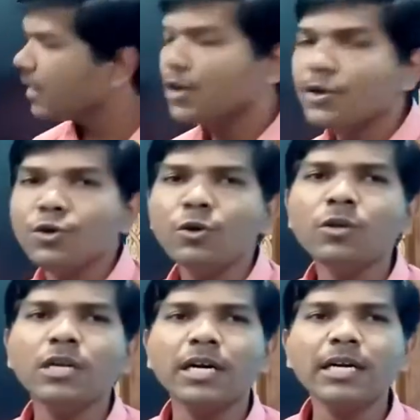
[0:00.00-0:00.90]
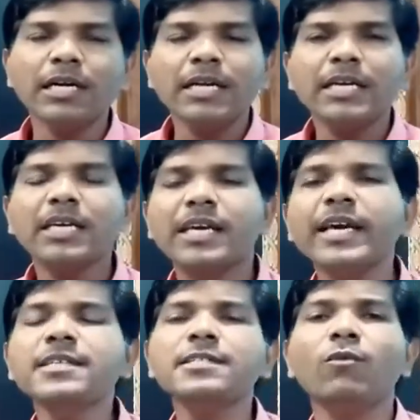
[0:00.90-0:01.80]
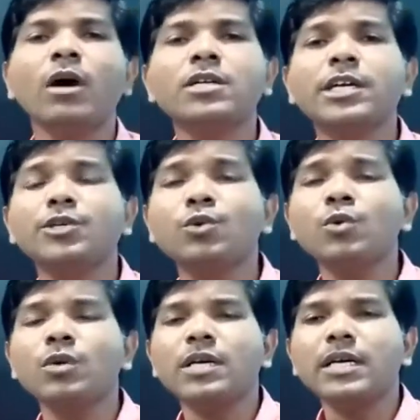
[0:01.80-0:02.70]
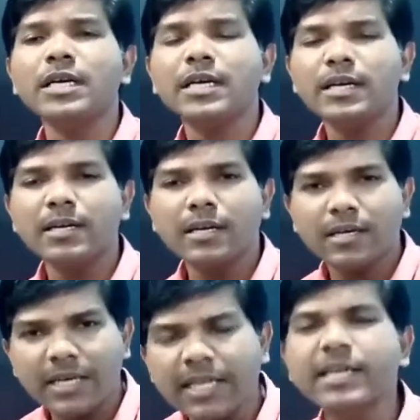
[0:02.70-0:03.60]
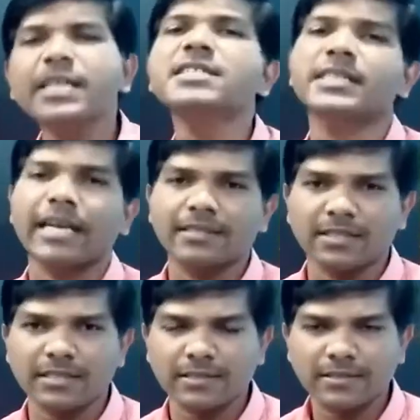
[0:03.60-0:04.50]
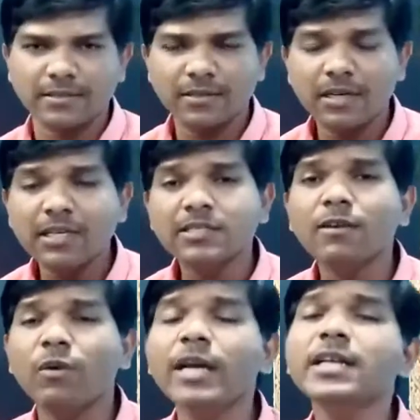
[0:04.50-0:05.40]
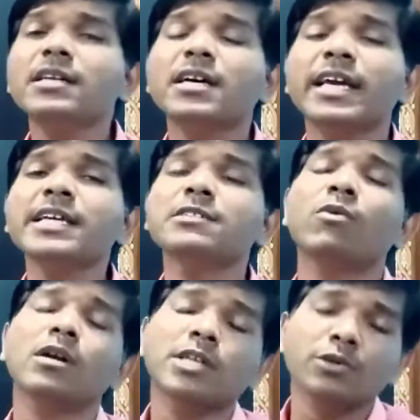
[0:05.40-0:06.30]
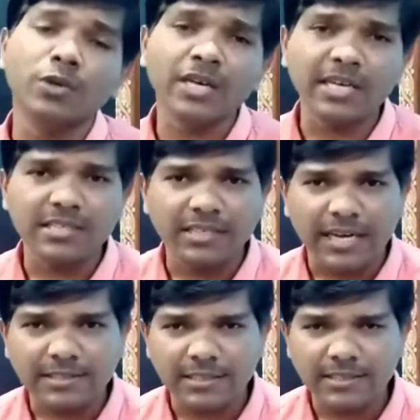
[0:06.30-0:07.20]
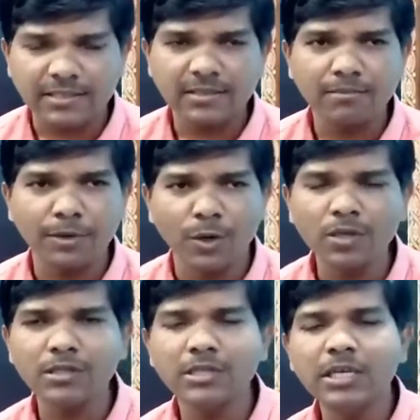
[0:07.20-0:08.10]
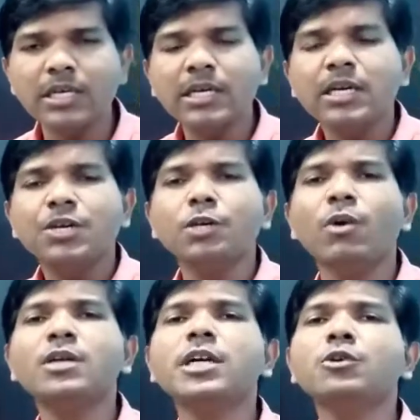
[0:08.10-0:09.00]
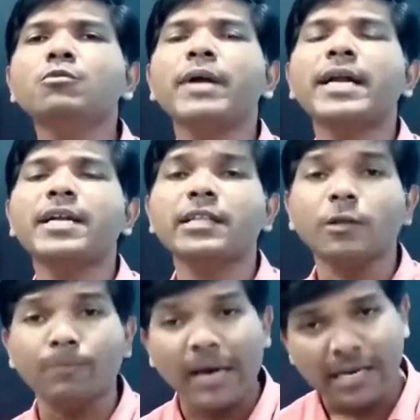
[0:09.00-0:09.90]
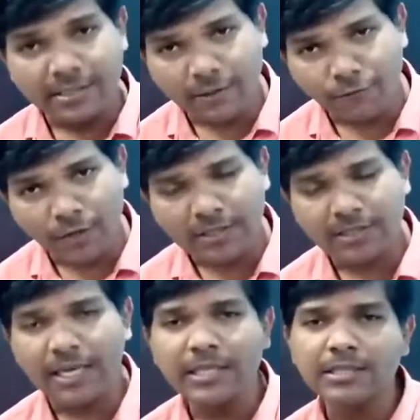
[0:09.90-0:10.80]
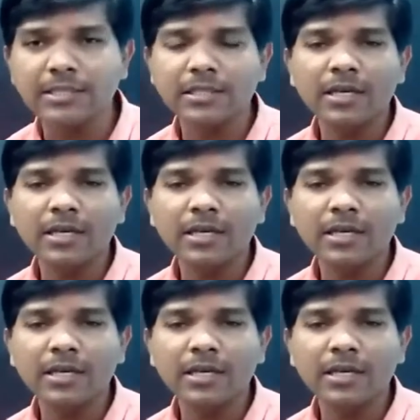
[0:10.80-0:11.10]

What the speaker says: You know that kings wanted to increase the taxes. Sir, why the kings wanted to increase the taxes? Because he wanted to maintain the palace of Versailles,